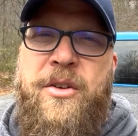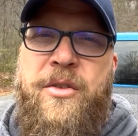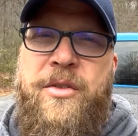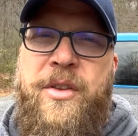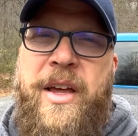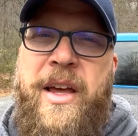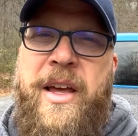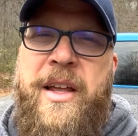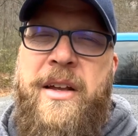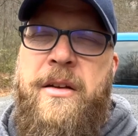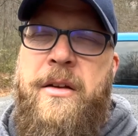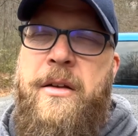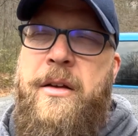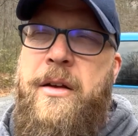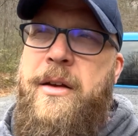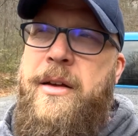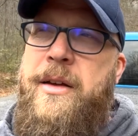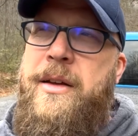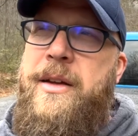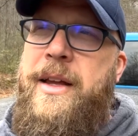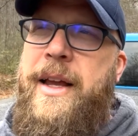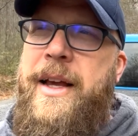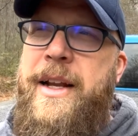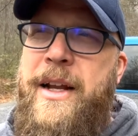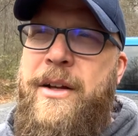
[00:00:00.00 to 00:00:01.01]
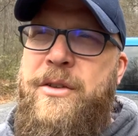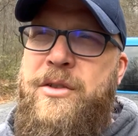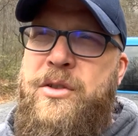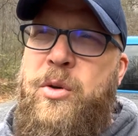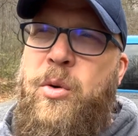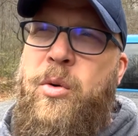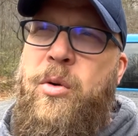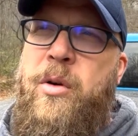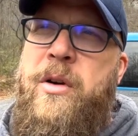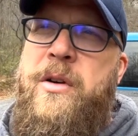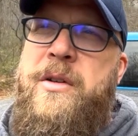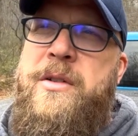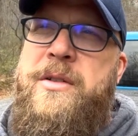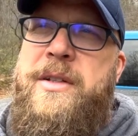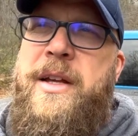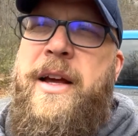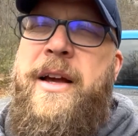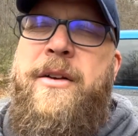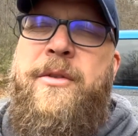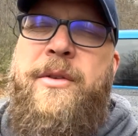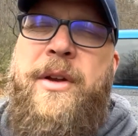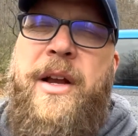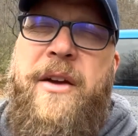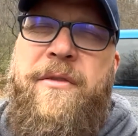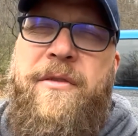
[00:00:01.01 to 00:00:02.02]
then, get outdoors. I
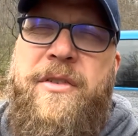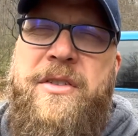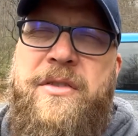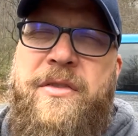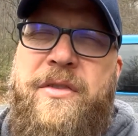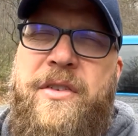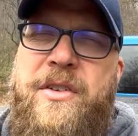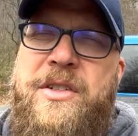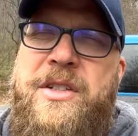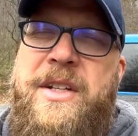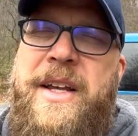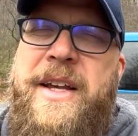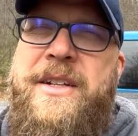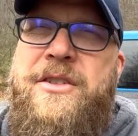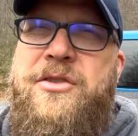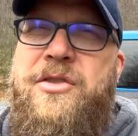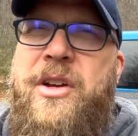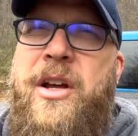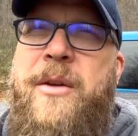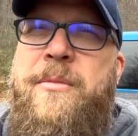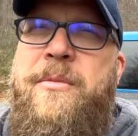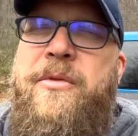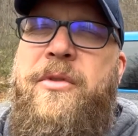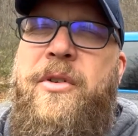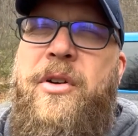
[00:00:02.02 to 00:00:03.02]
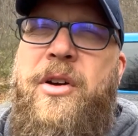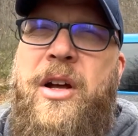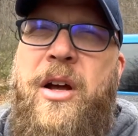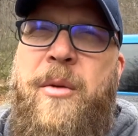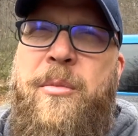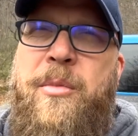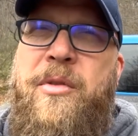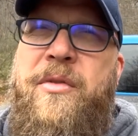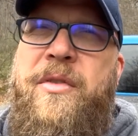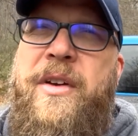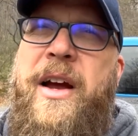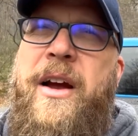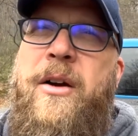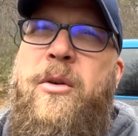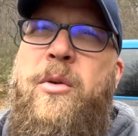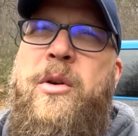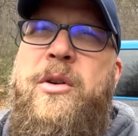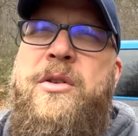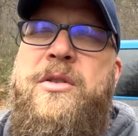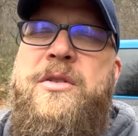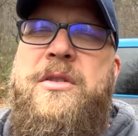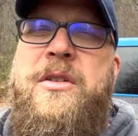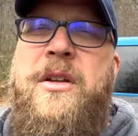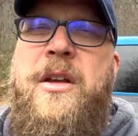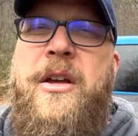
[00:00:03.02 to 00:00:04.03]
don't care if it's for a day trip, for a couple of
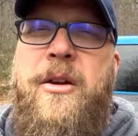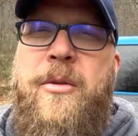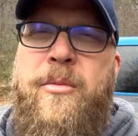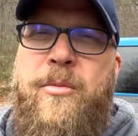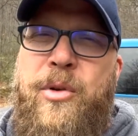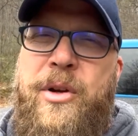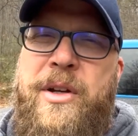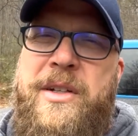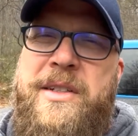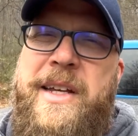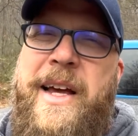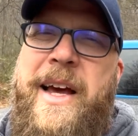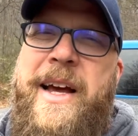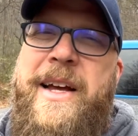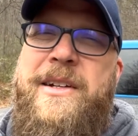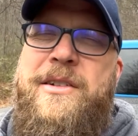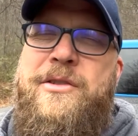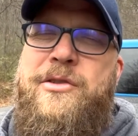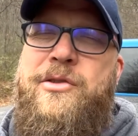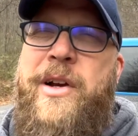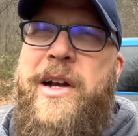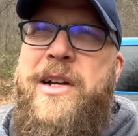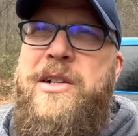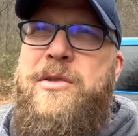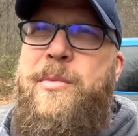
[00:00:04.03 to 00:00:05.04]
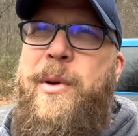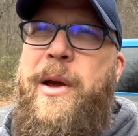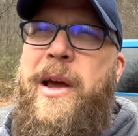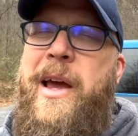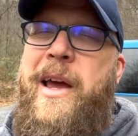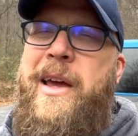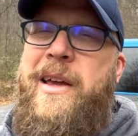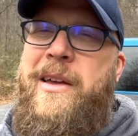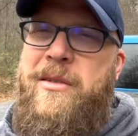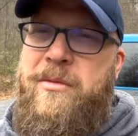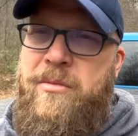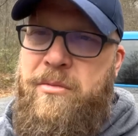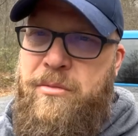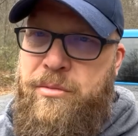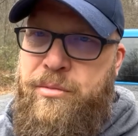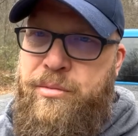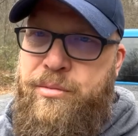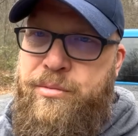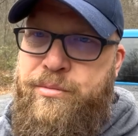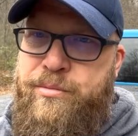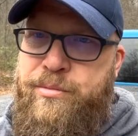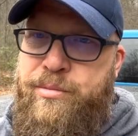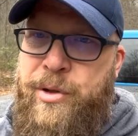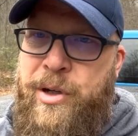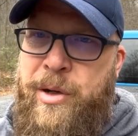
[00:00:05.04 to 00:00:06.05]
hours. Bring a trash bag,
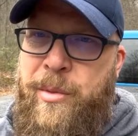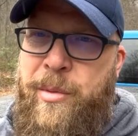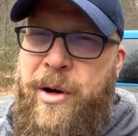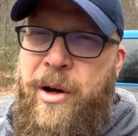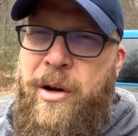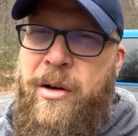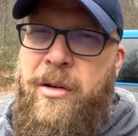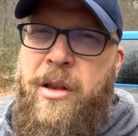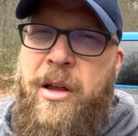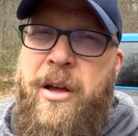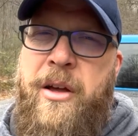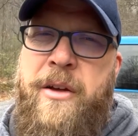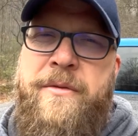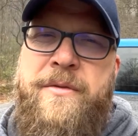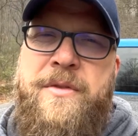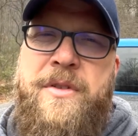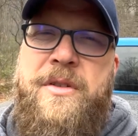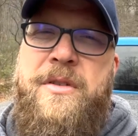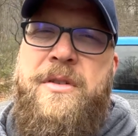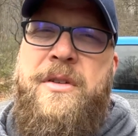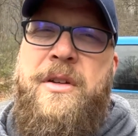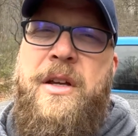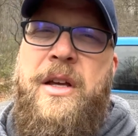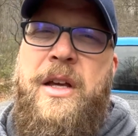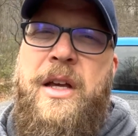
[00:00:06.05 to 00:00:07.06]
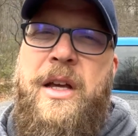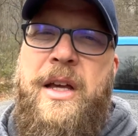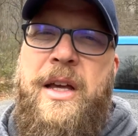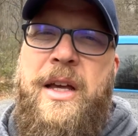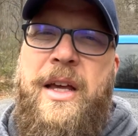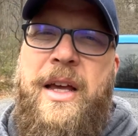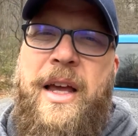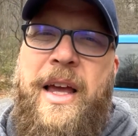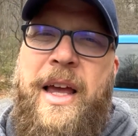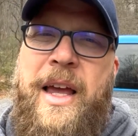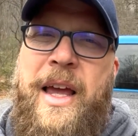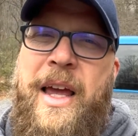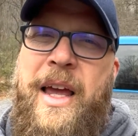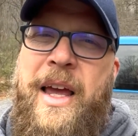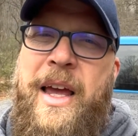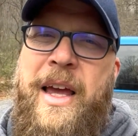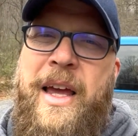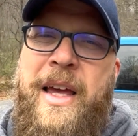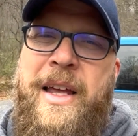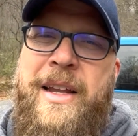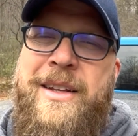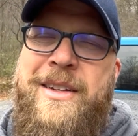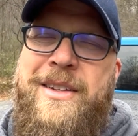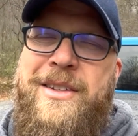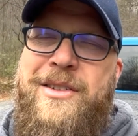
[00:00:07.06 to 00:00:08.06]
bring a pair of gloves,
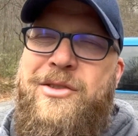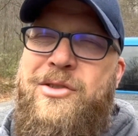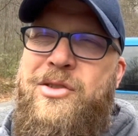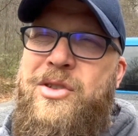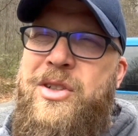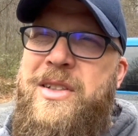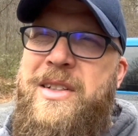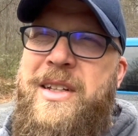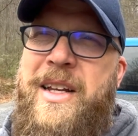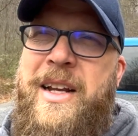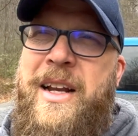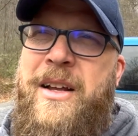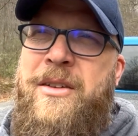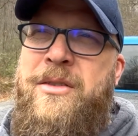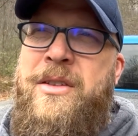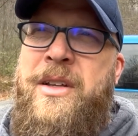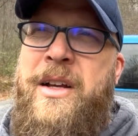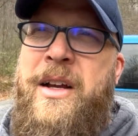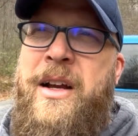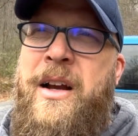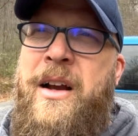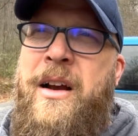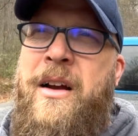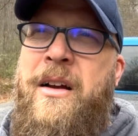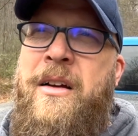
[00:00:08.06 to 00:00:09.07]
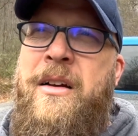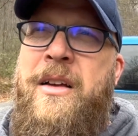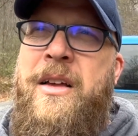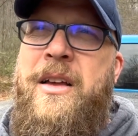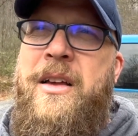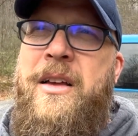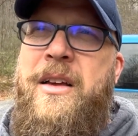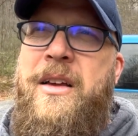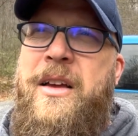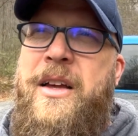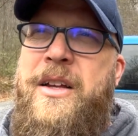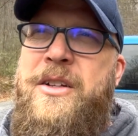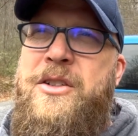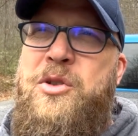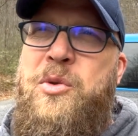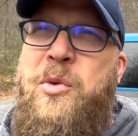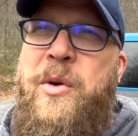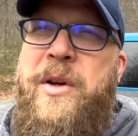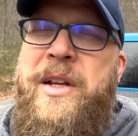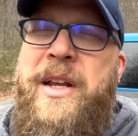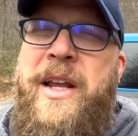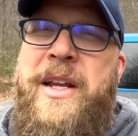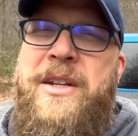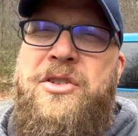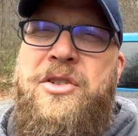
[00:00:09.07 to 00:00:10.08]
and just get out there, enjoy
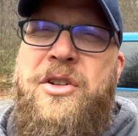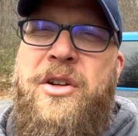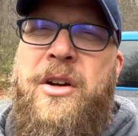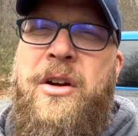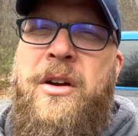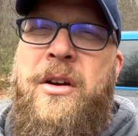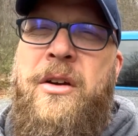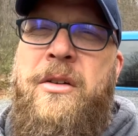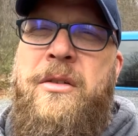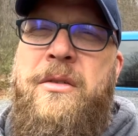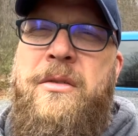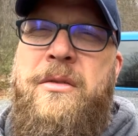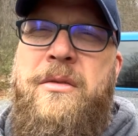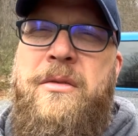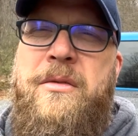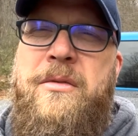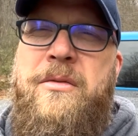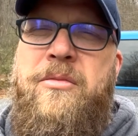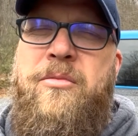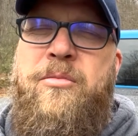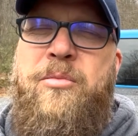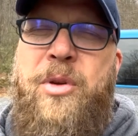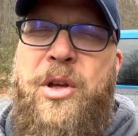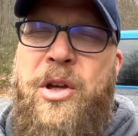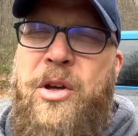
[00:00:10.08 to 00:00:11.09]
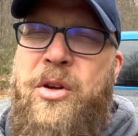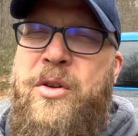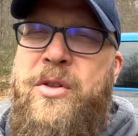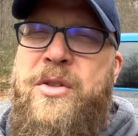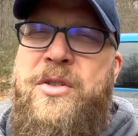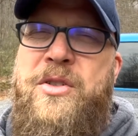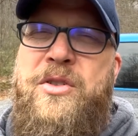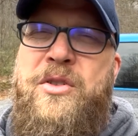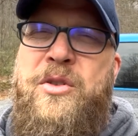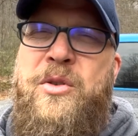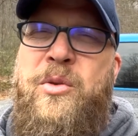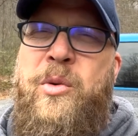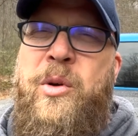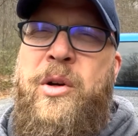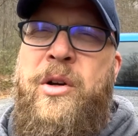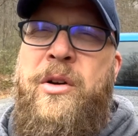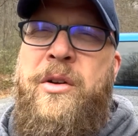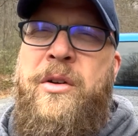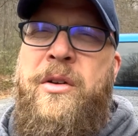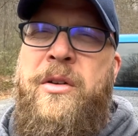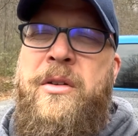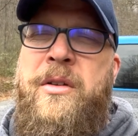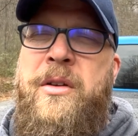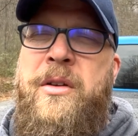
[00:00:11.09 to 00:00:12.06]
nature, be a good steward,